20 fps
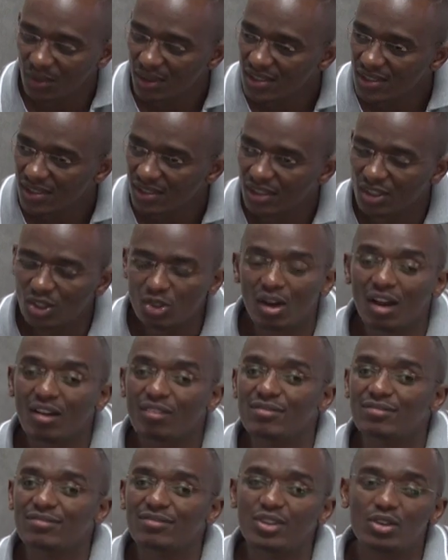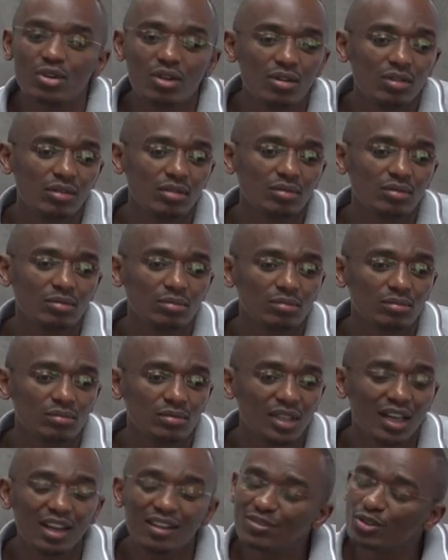waste, you have your
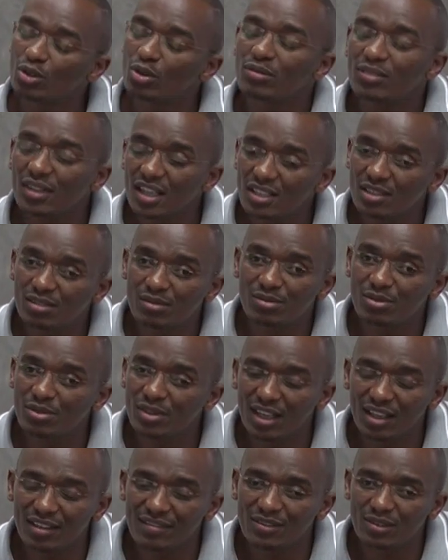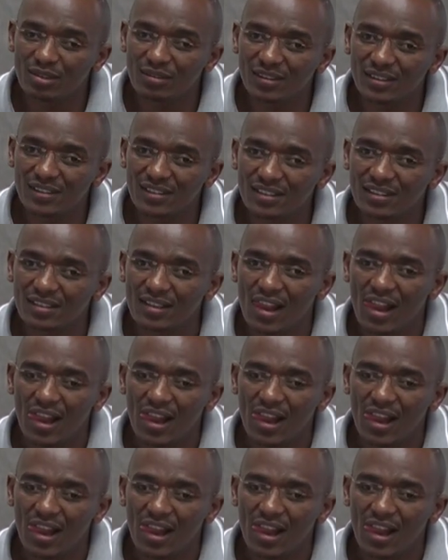leftovers, food leftovers,